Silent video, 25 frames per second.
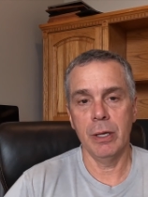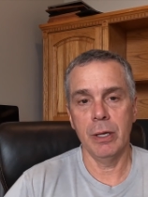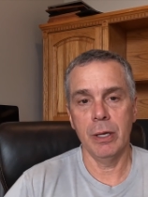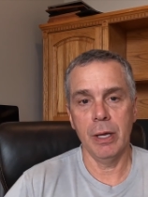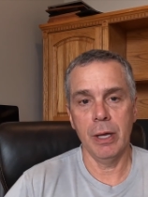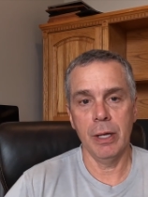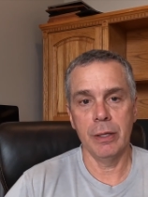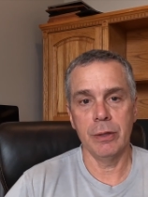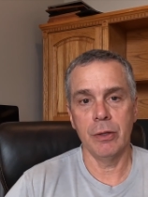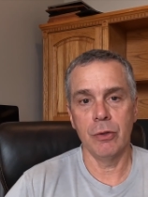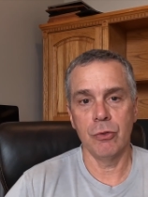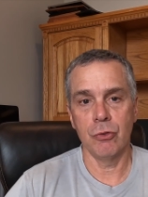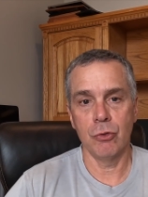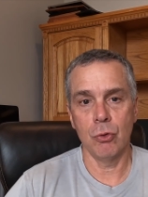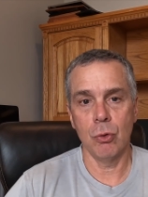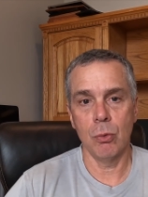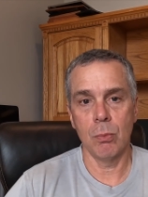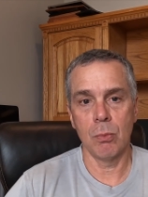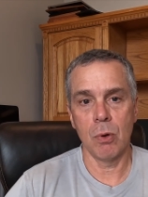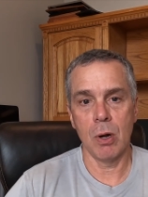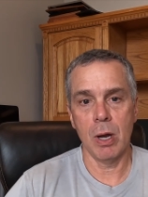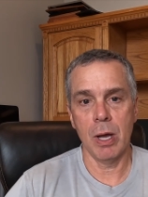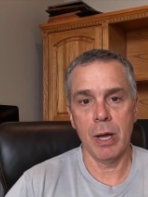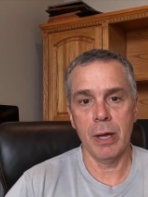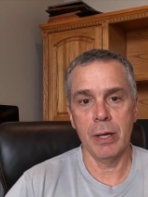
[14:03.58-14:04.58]
on the
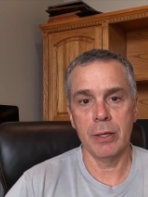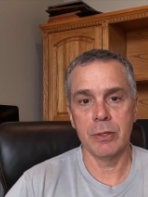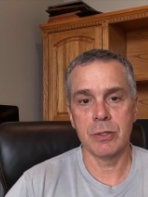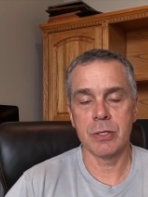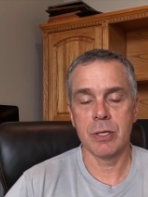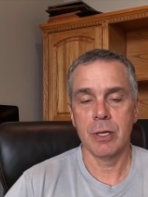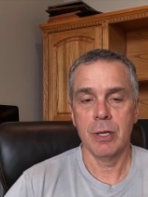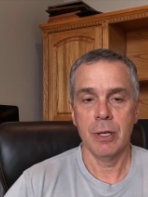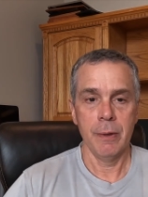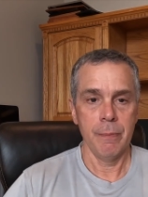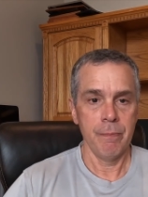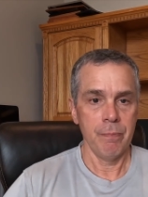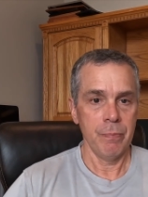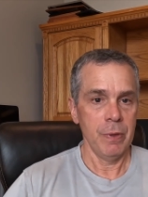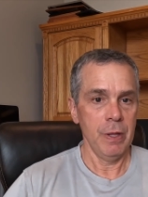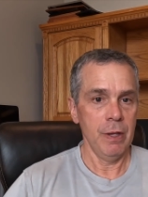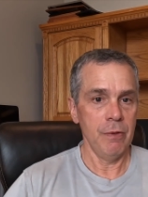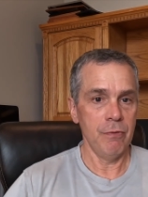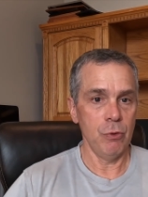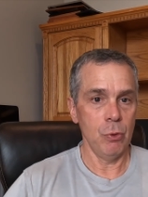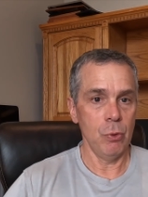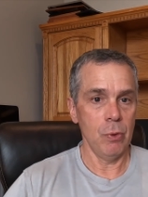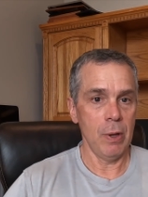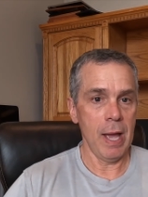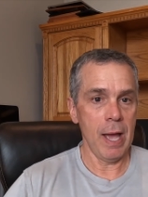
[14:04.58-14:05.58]
zoom rods
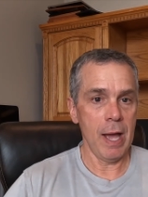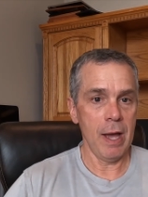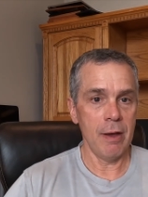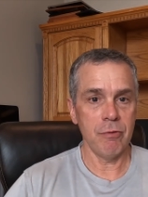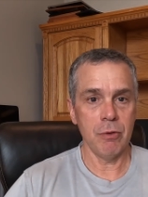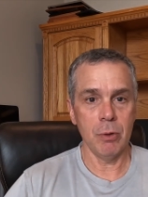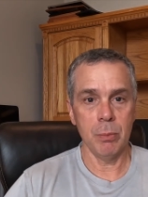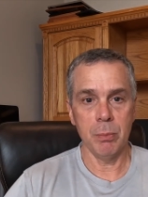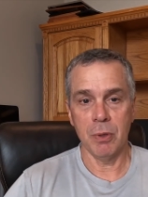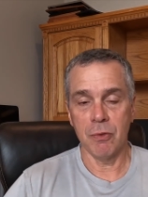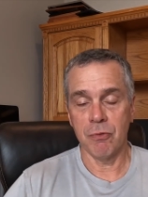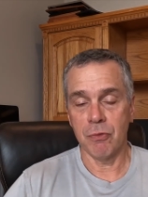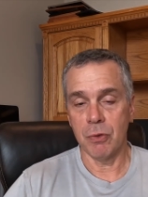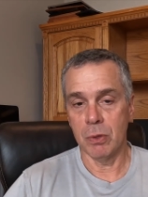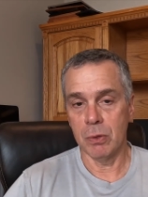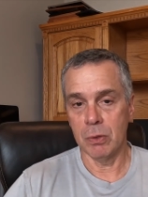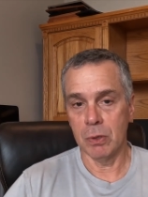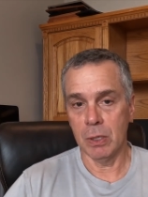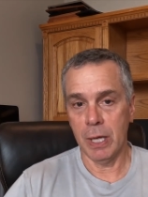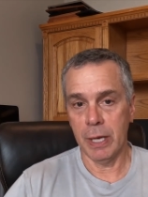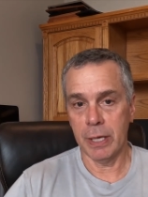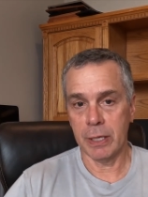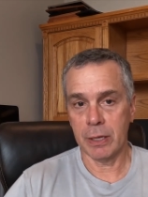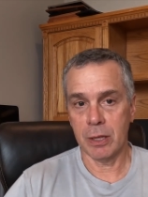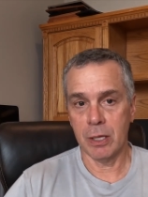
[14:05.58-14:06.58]
if you have them, if you
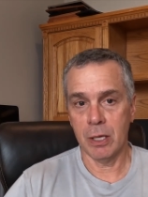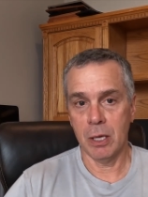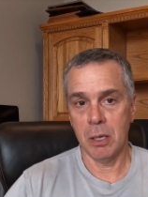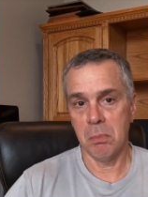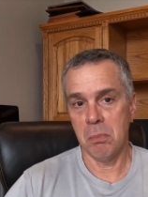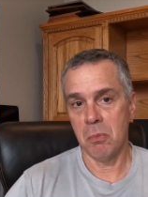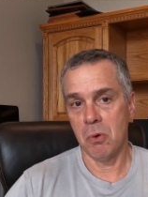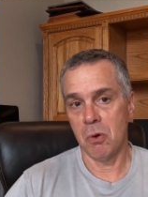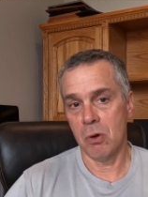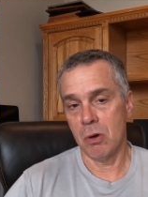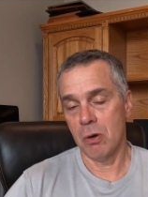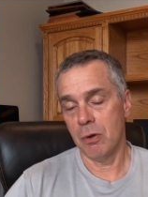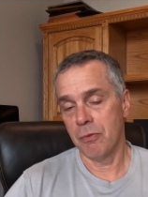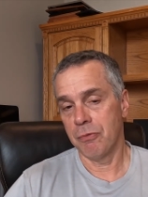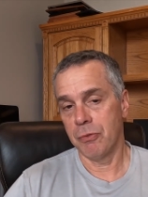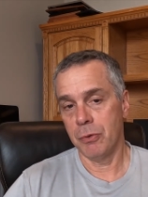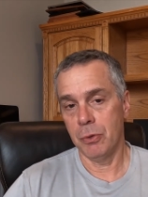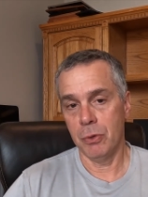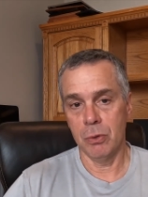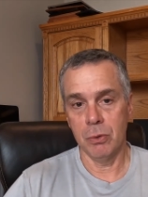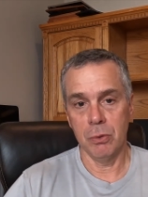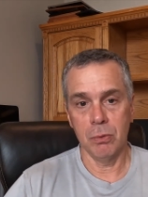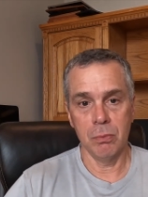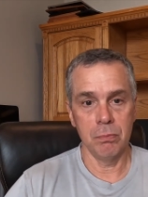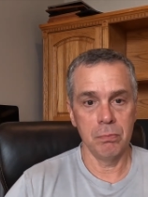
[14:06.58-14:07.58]
like them, or if
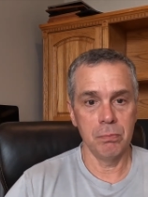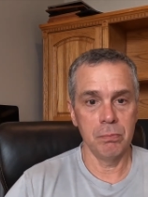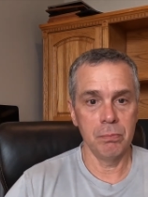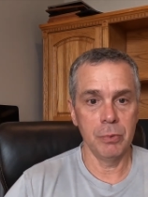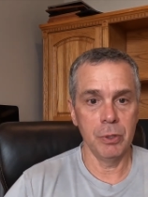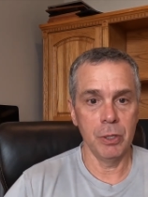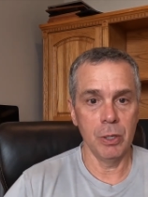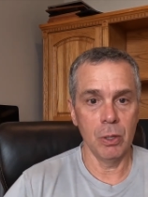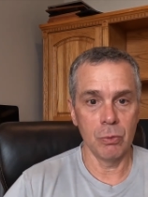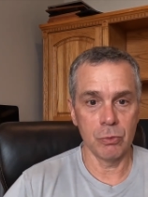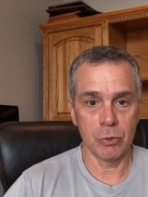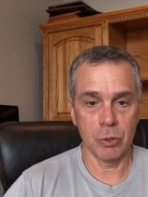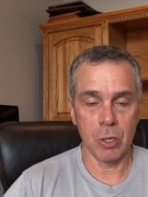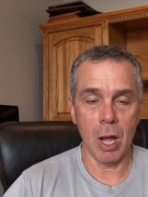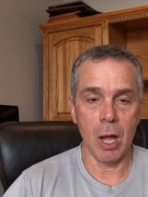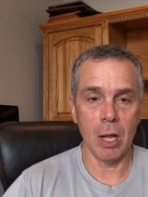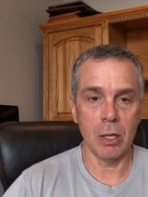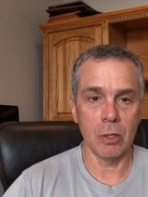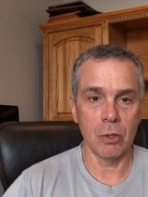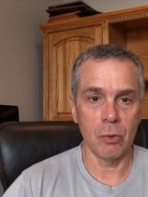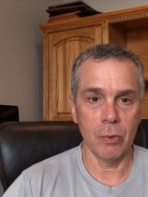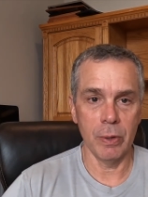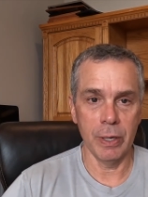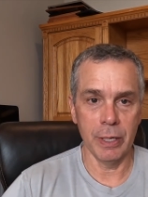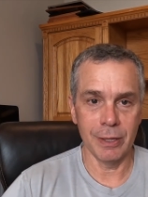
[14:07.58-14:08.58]
you, you know,
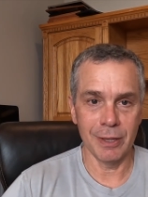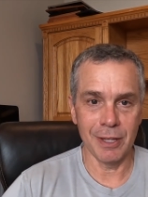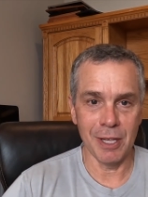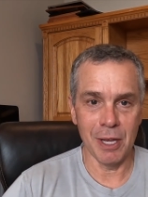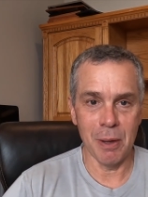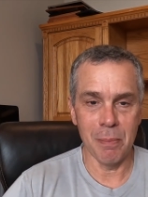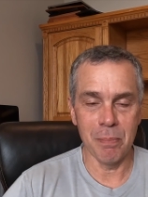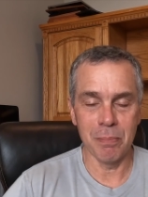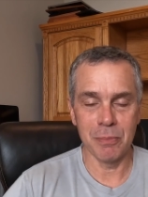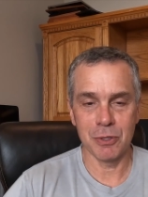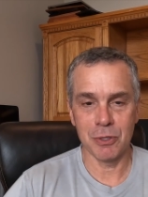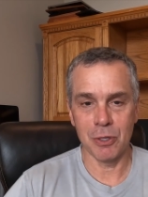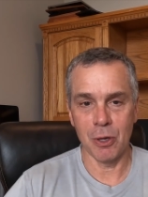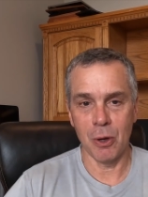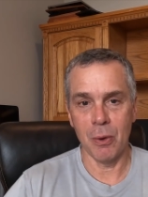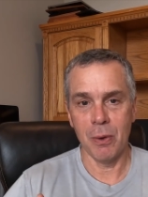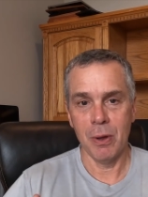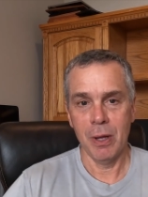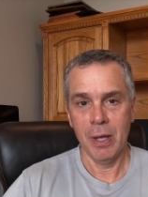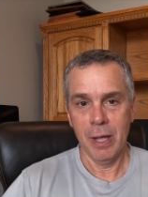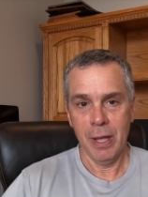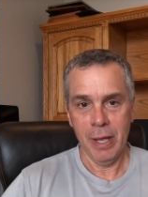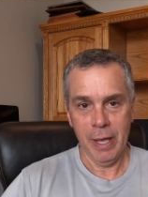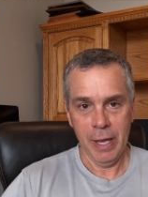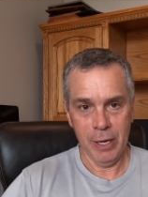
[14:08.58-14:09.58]
tolerate them. So
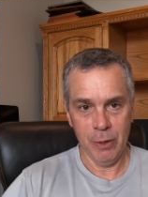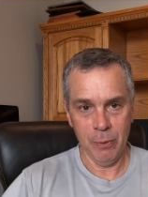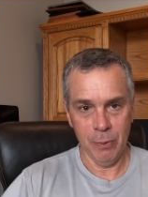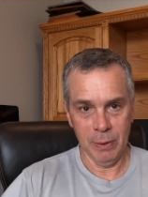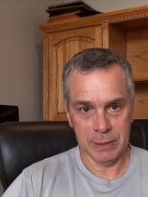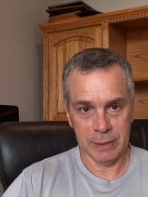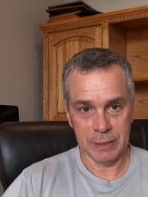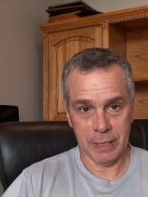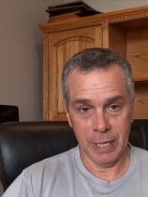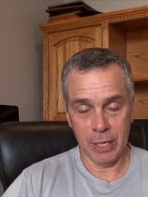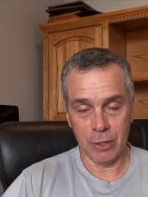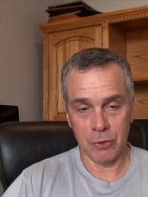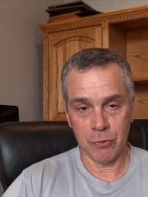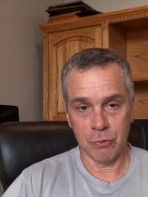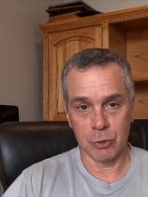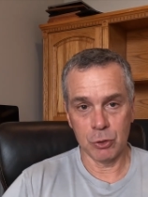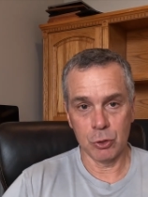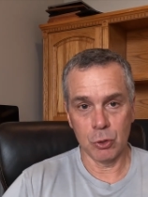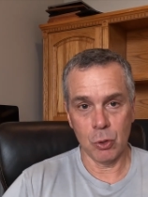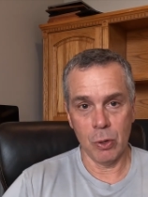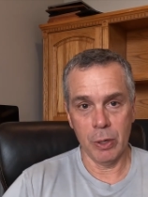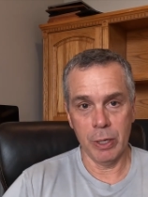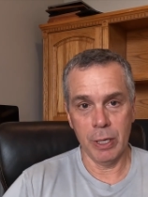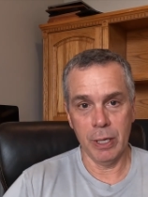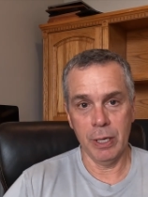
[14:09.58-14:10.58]
anyways, thanks for
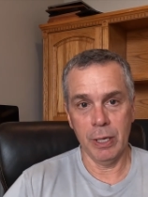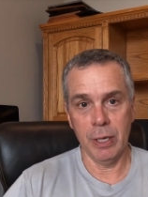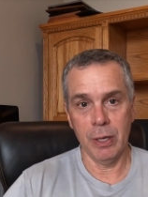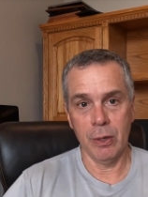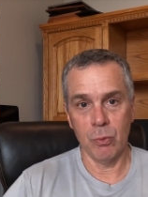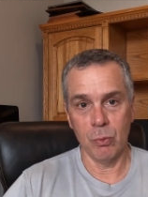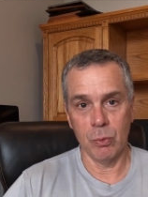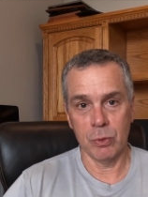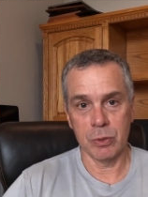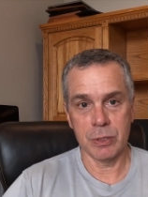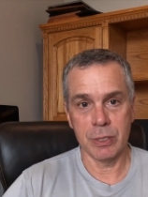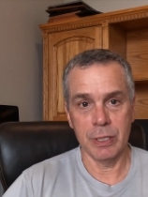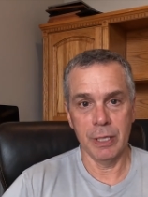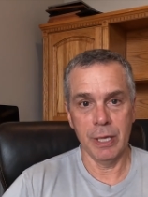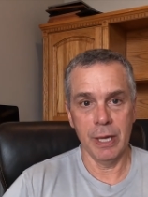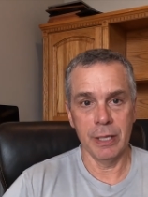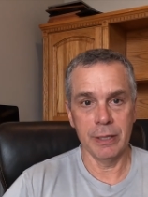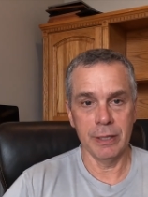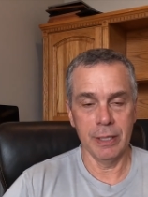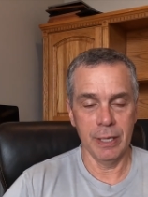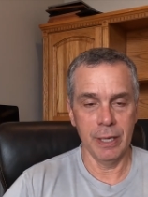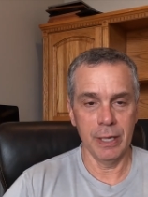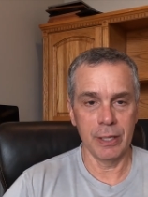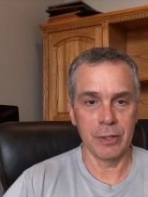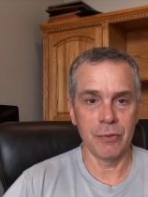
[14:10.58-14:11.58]
joining and we'll see you on
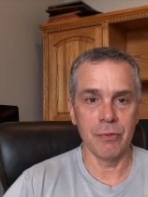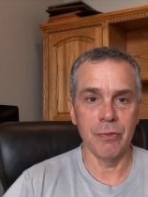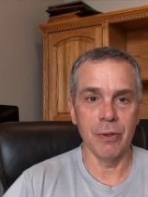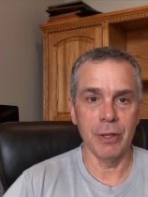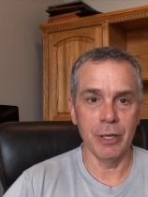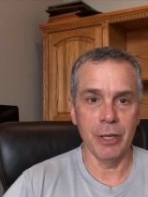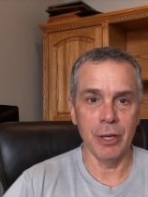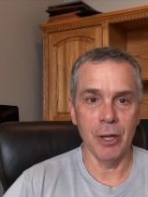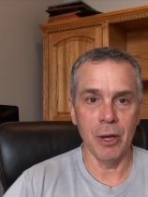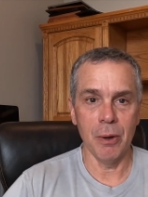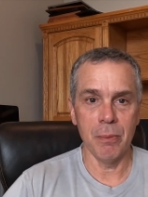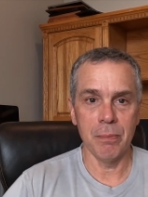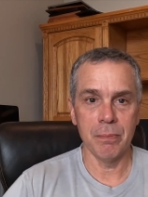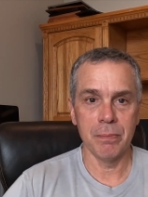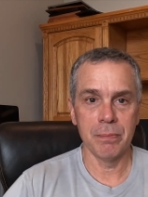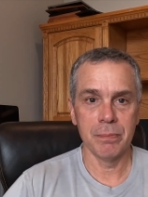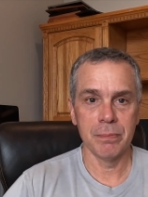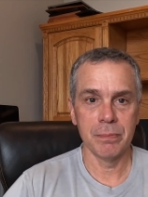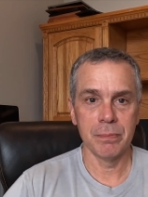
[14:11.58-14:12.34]
the next video.